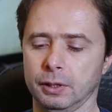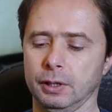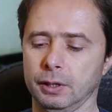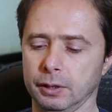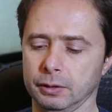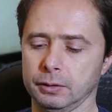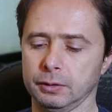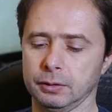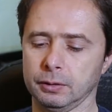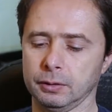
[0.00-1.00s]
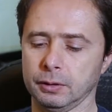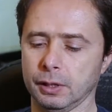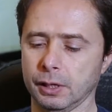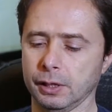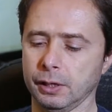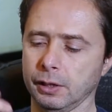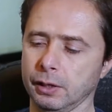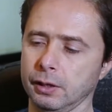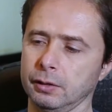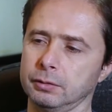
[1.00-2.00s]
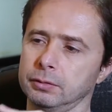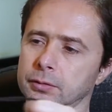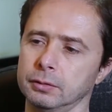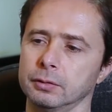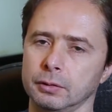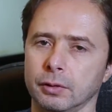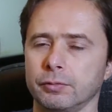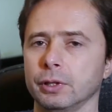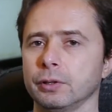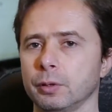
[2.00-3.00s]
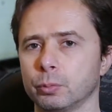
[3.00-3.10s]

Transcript: and I have very